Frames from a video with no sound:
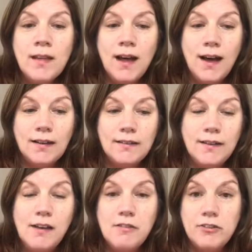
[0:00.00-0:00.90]
And
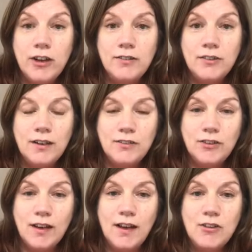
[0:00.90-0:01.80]
here at Change in
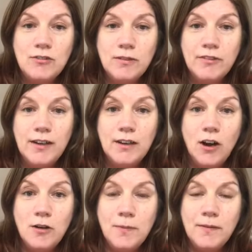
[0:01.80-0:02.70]
Education, we're really
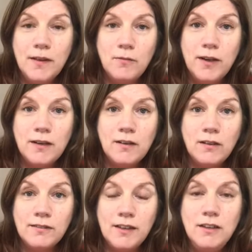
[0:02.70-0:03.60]
hoping that we can
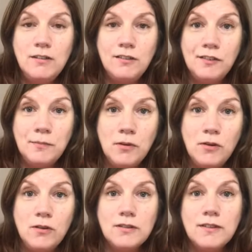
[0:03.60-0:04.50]
continue to
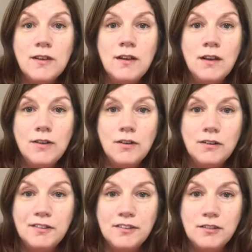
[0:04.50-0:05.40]
support your
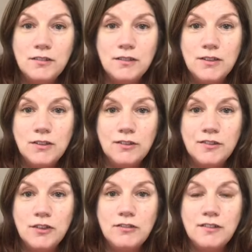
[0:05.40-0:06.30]
school and your
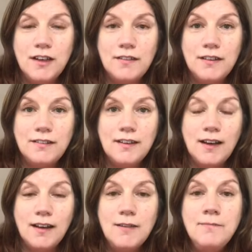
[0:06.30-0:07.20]
students at this
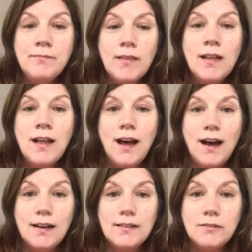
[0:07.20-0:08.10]
time.
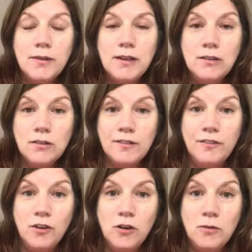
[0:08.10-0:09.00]
And we look
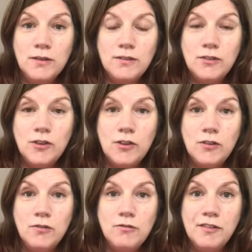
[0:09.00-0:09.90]
forward
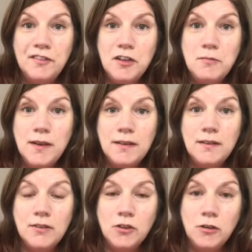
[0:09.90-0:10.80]
to resuming
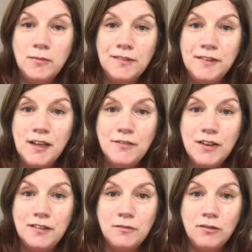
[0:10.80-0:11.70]
a normal
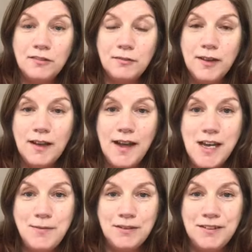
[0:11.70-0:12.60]
service once we are
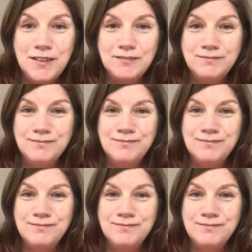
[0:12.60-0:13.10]
able to.